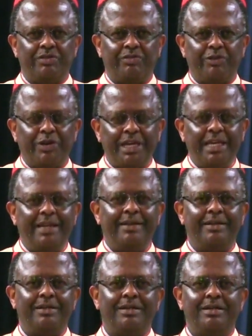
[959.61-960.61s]
for
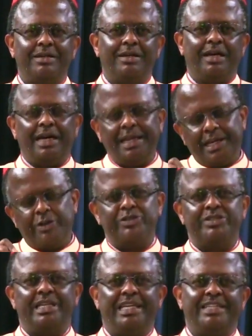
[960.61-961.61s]
healing and
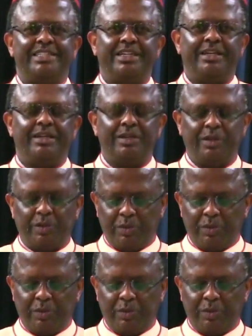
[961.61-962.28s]
reconciliation